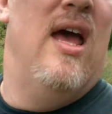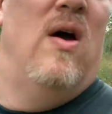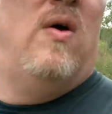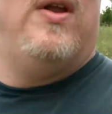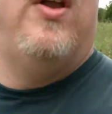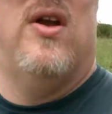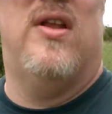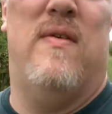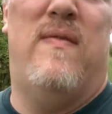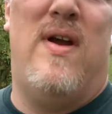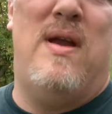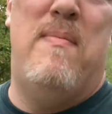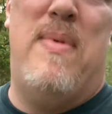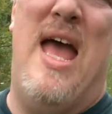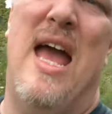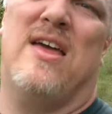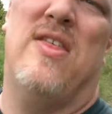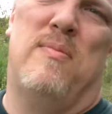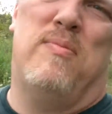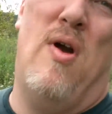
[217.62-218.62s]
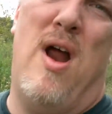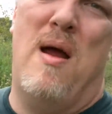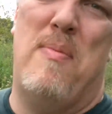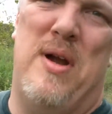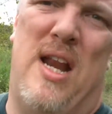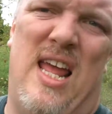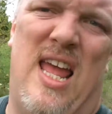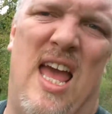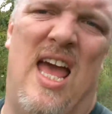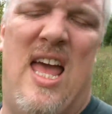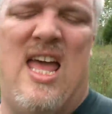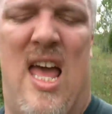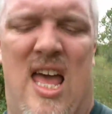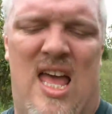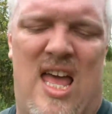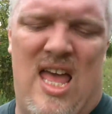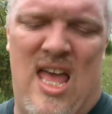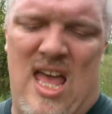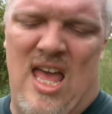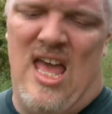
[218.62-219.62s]
when you're at the very back of the property
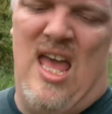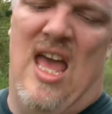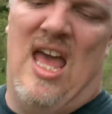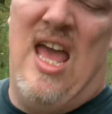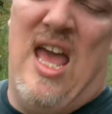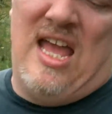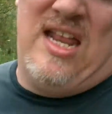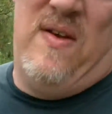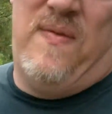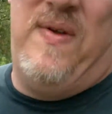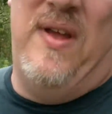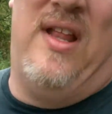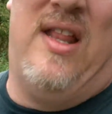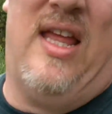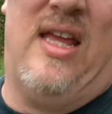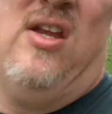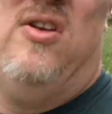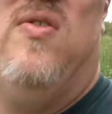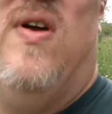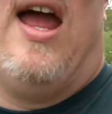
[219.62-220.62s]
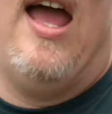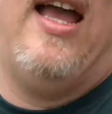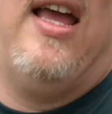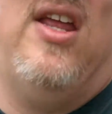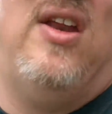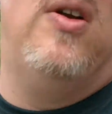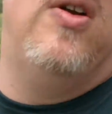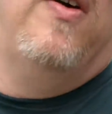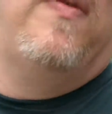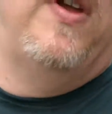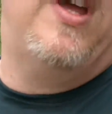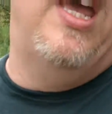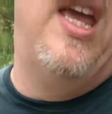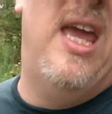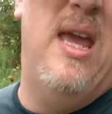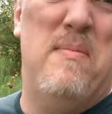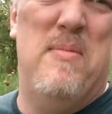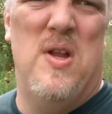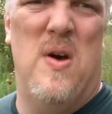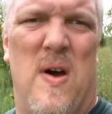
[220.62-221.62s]
and you're feeling like you're dragging, you don't know if you can
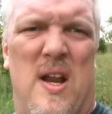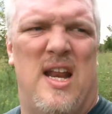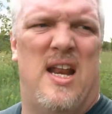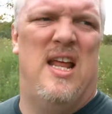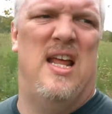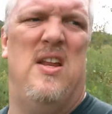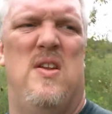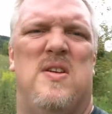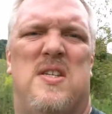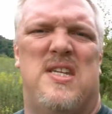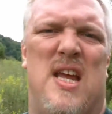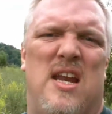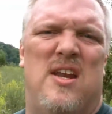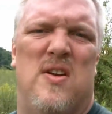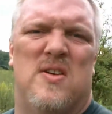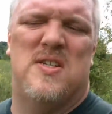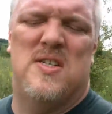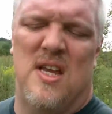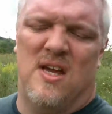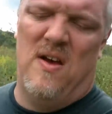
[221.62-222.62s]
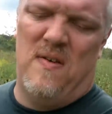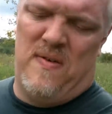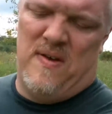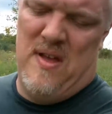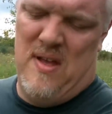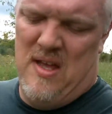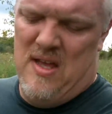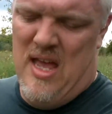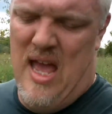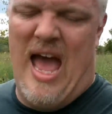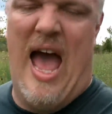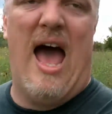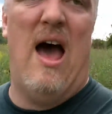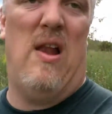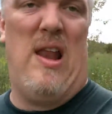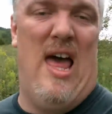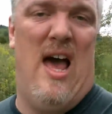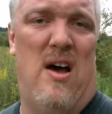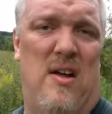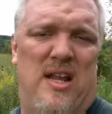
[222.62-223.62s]
keep doing it, and you say to yourself
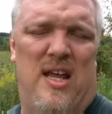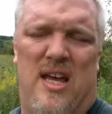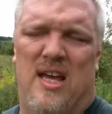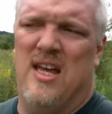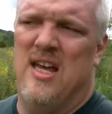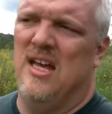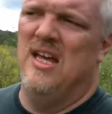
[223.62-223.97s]
out loud,